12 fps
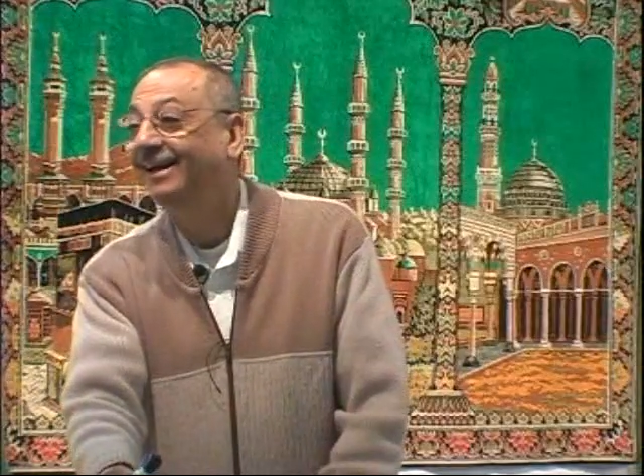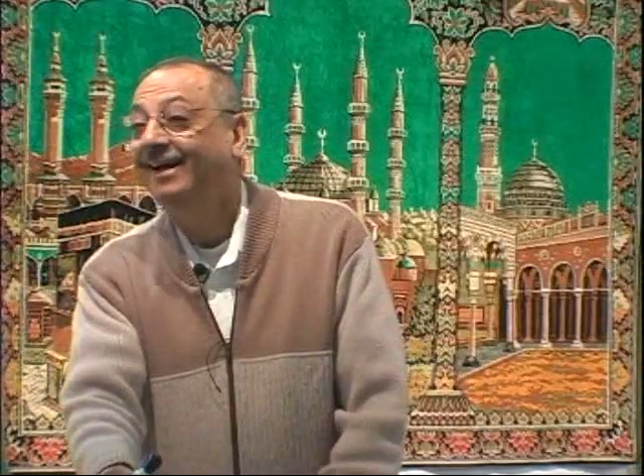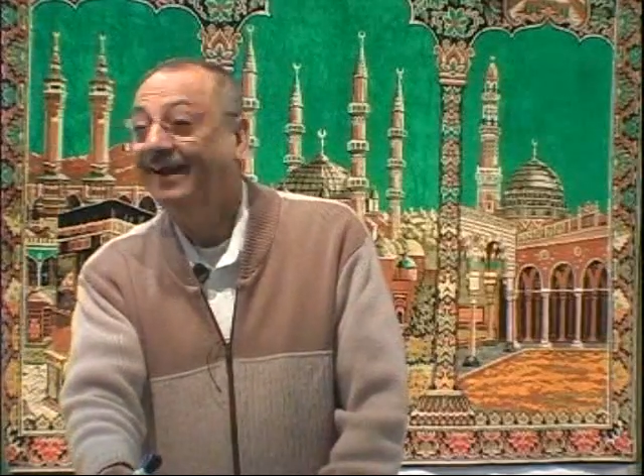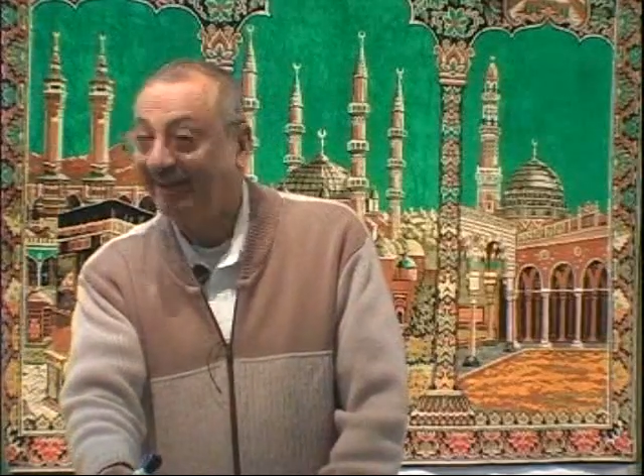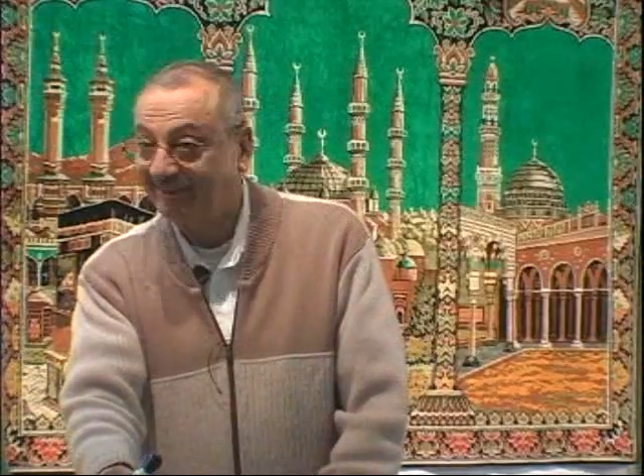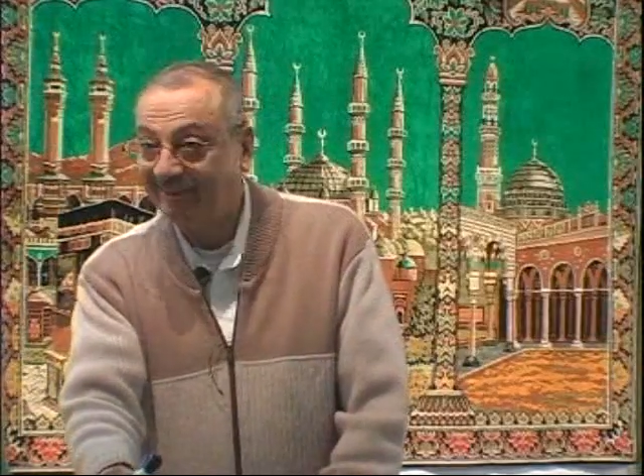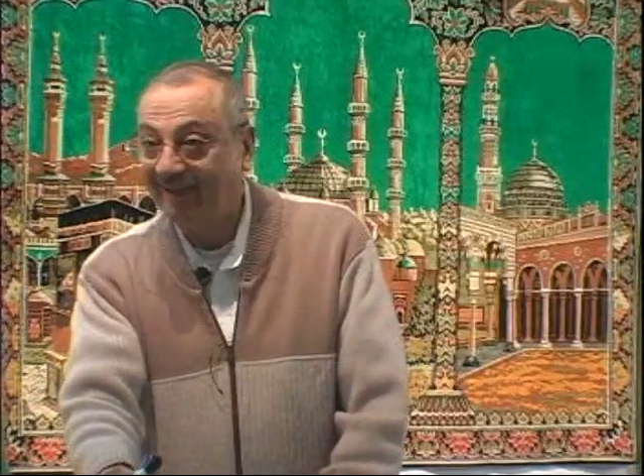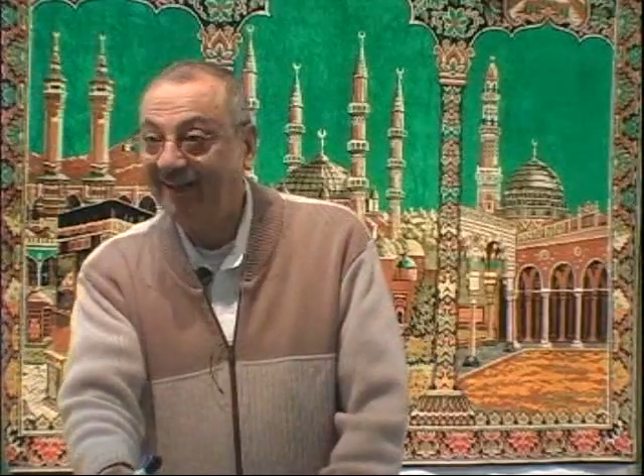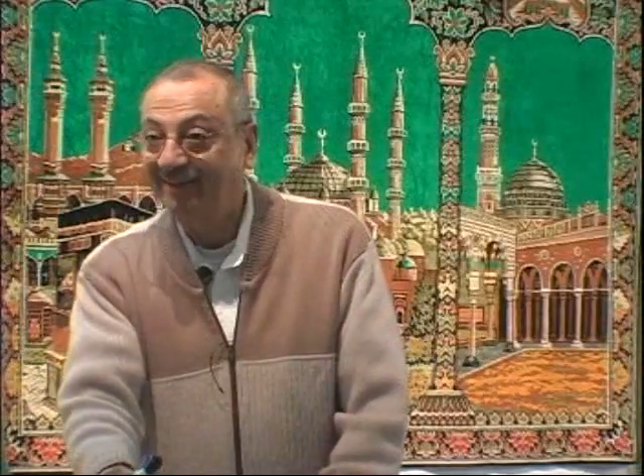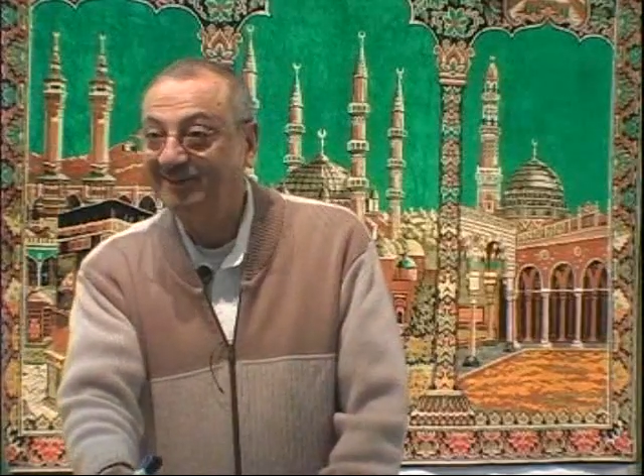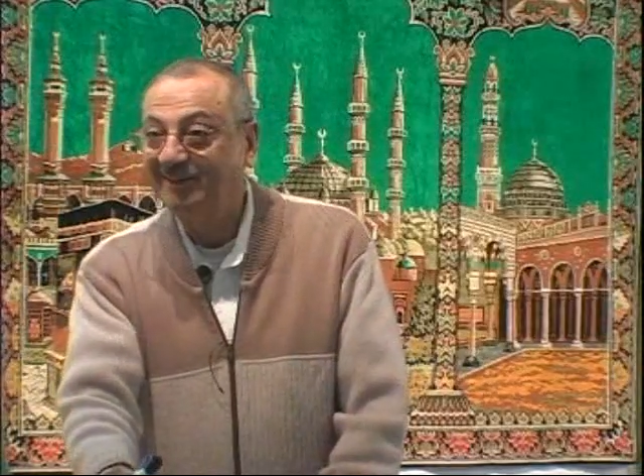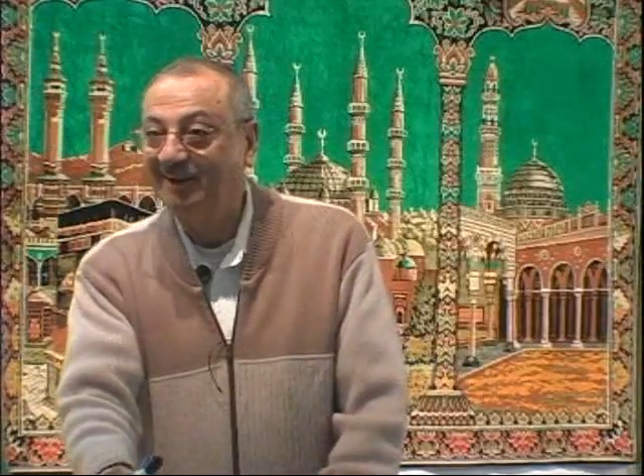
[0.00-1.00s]
Asa
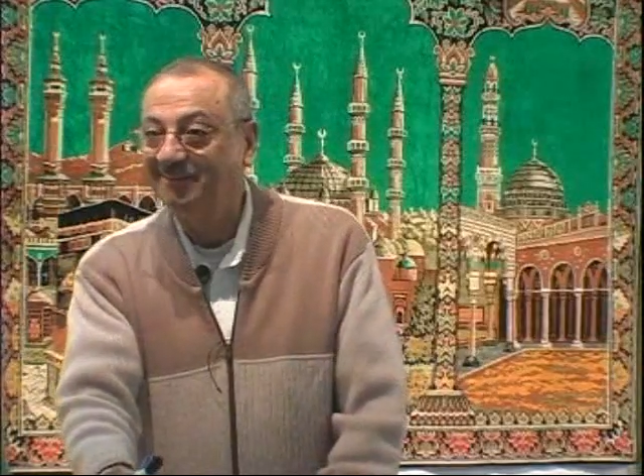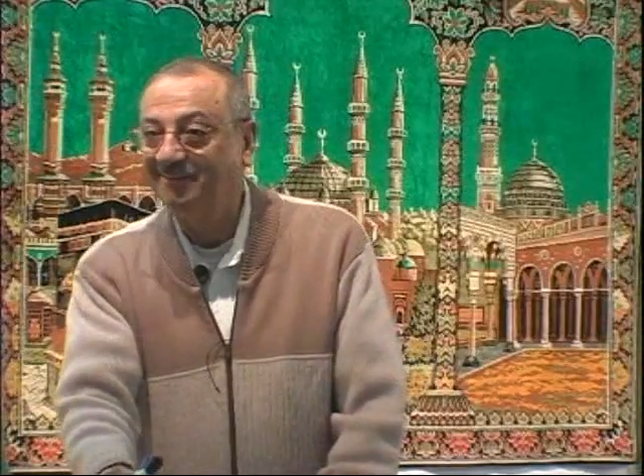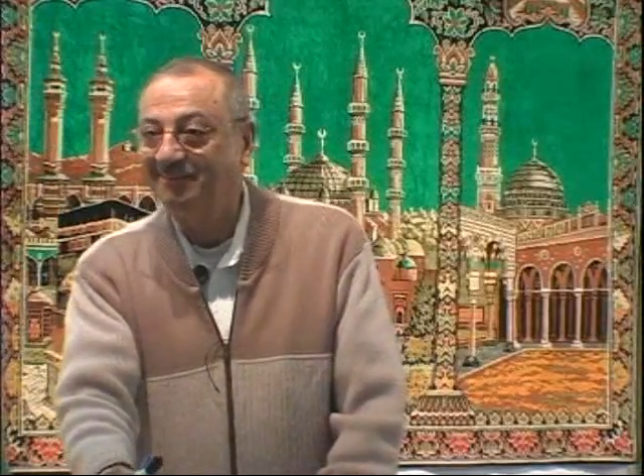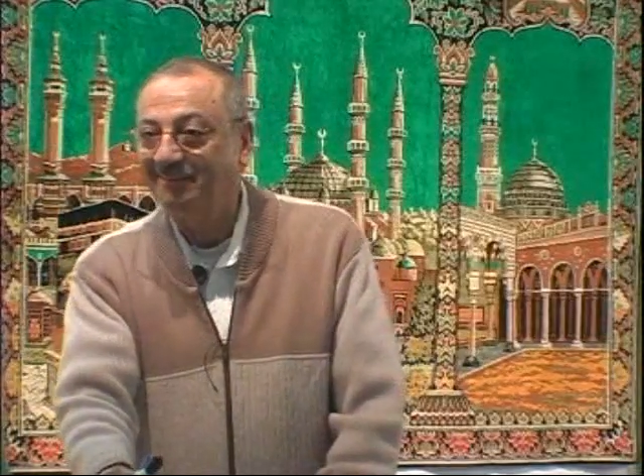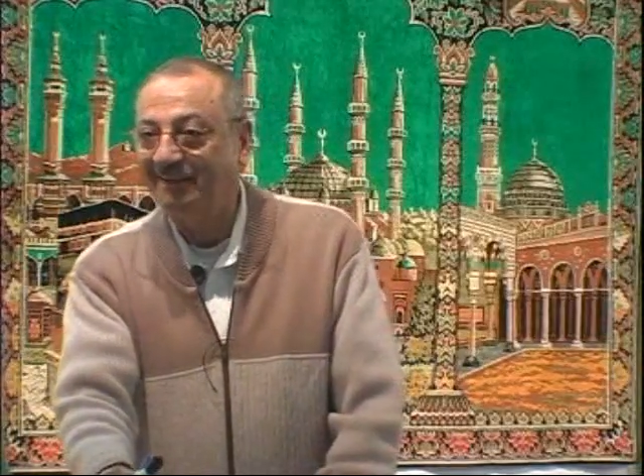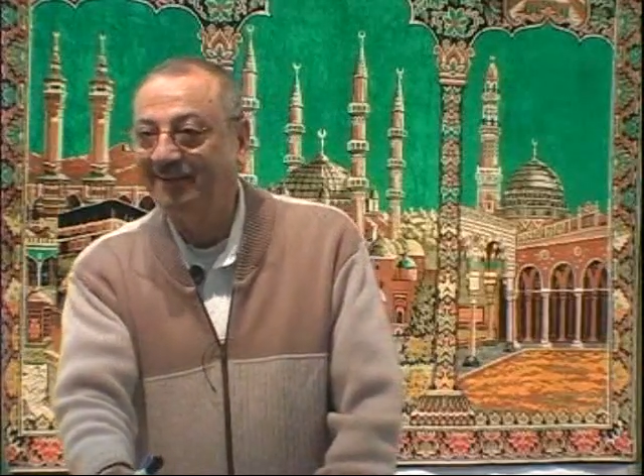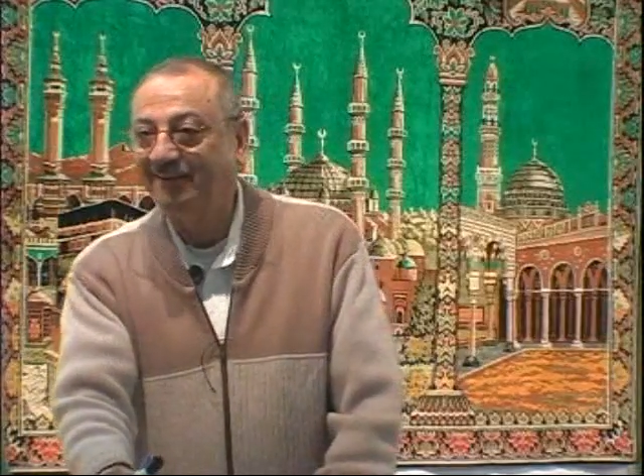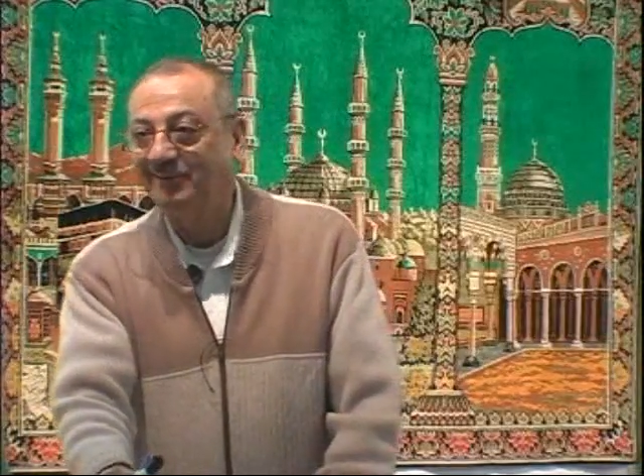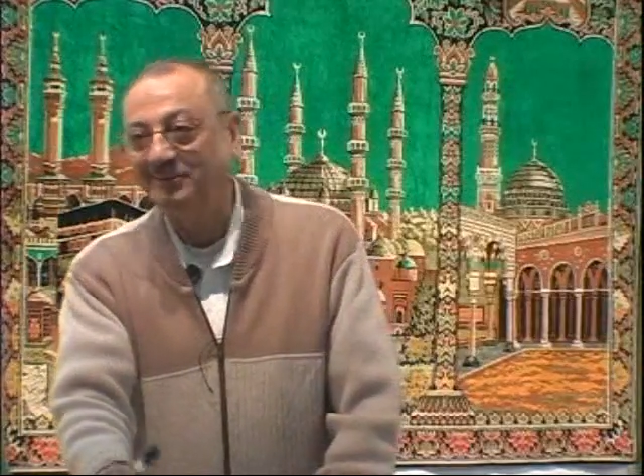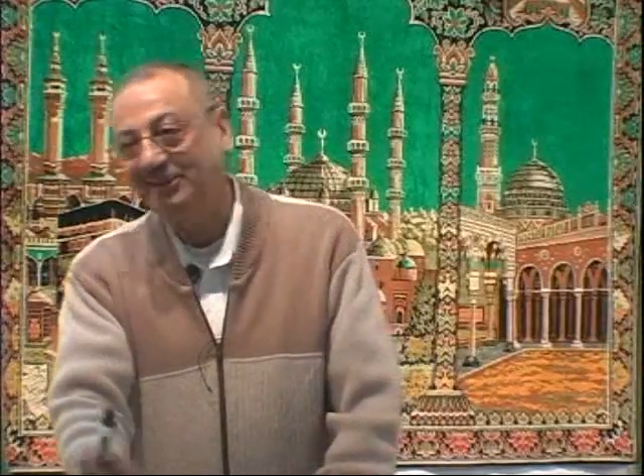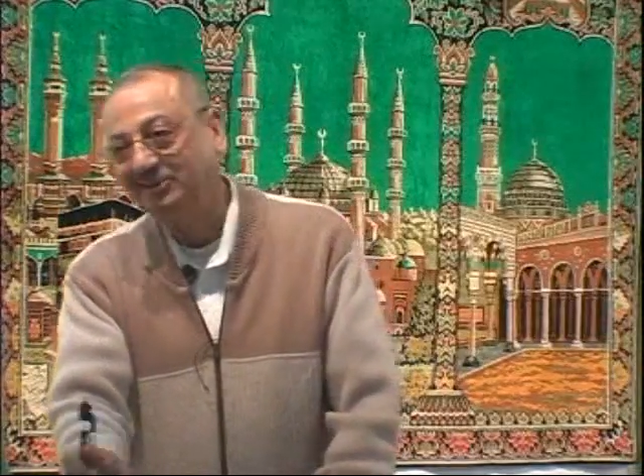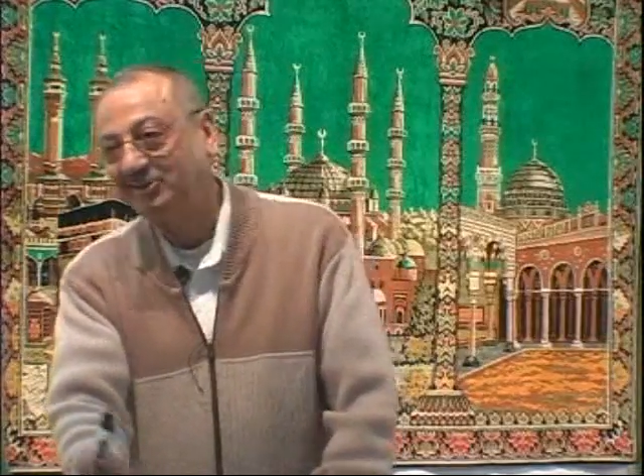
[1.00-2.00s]
has come. Brother, we
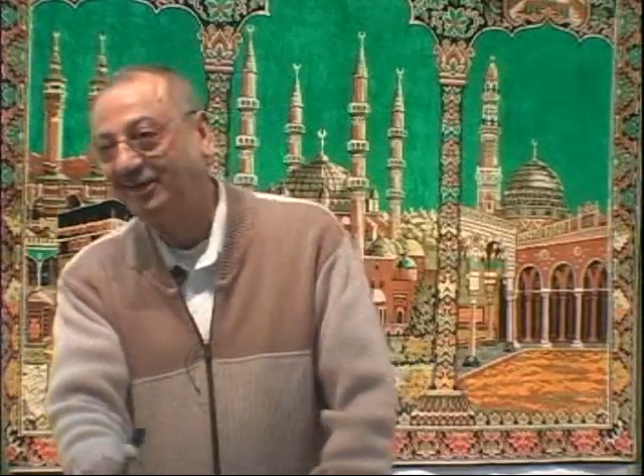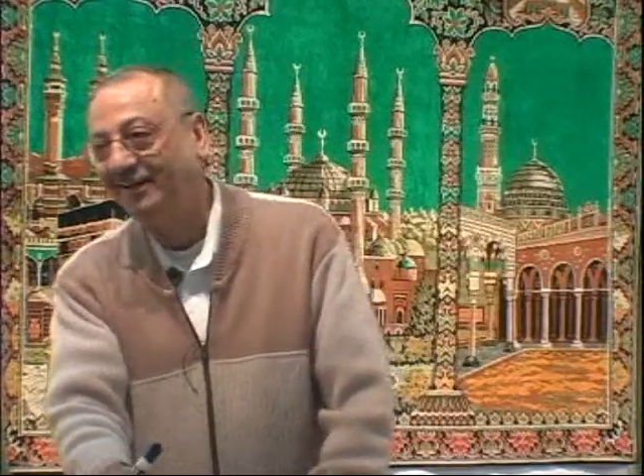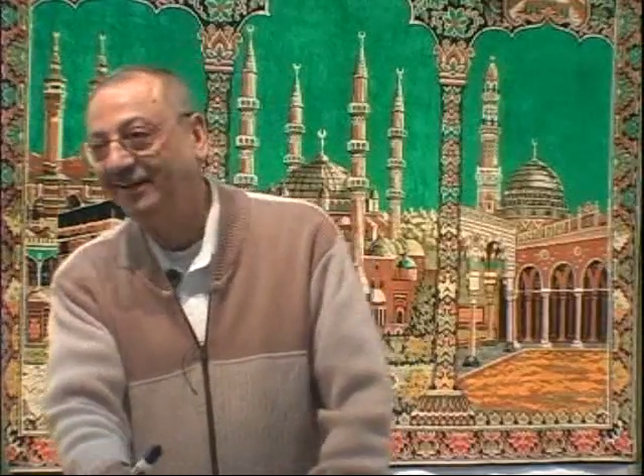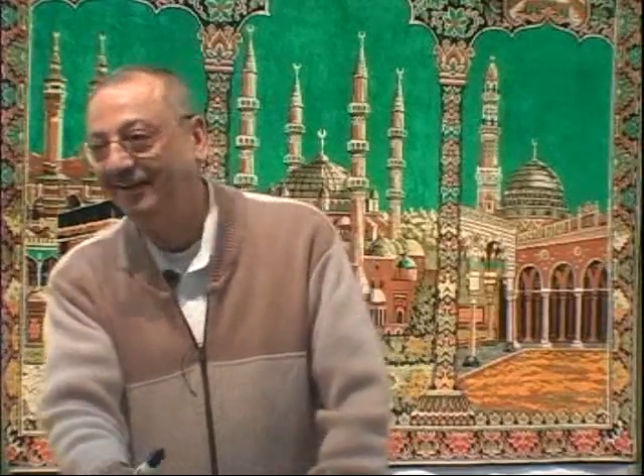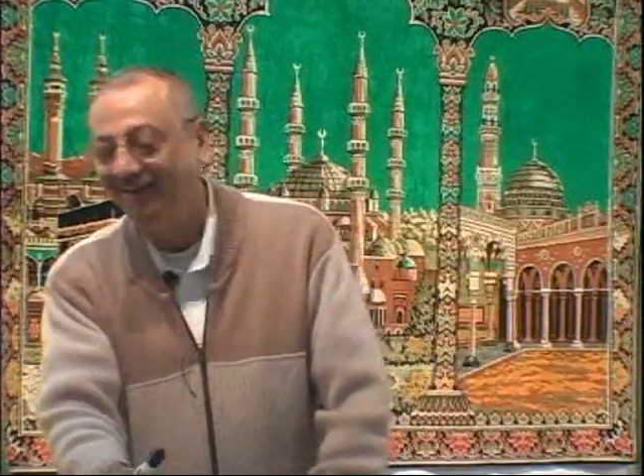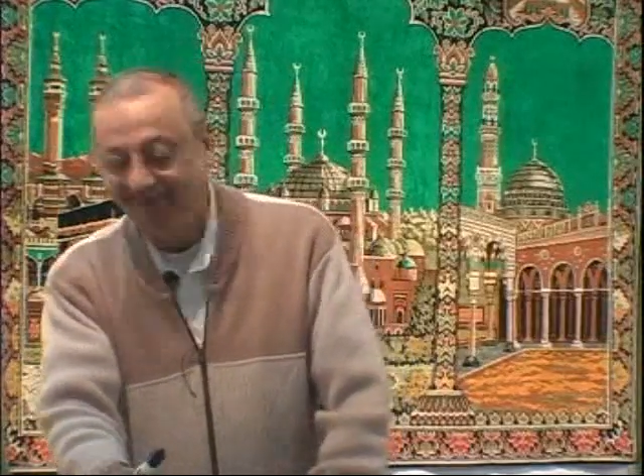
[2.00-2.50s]
just studied.